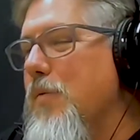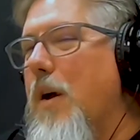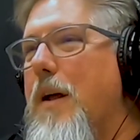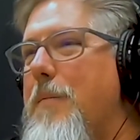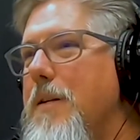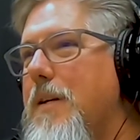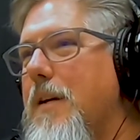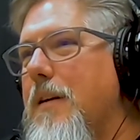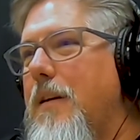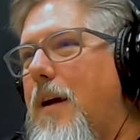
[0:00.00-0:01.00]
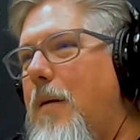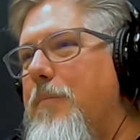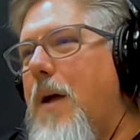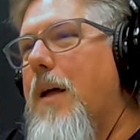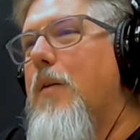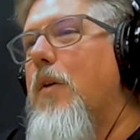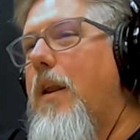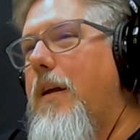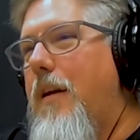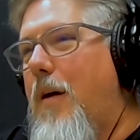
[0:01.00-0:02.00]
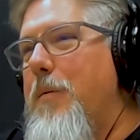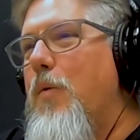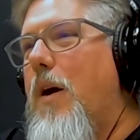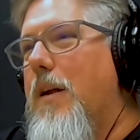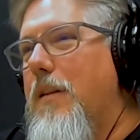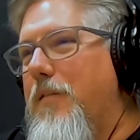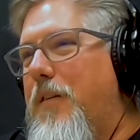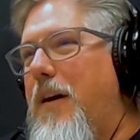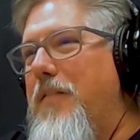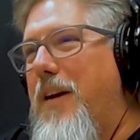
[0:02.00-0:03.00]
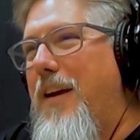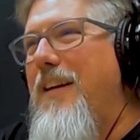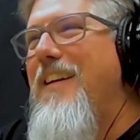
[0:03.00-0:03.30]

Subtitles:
Well, I got my ticket. I'm not going to run it. I'll be walking the 5K.